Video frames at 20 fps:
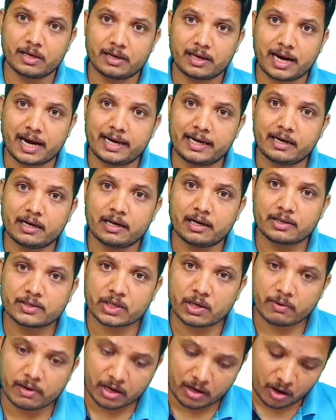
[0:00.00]
right
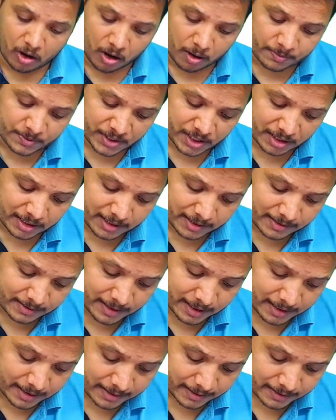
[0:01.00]
so our option is
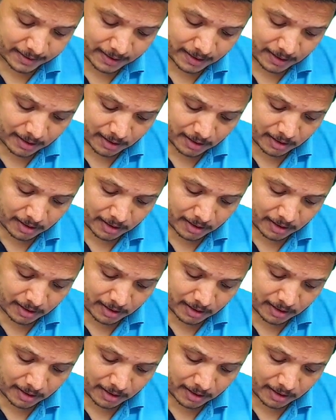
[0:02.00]
this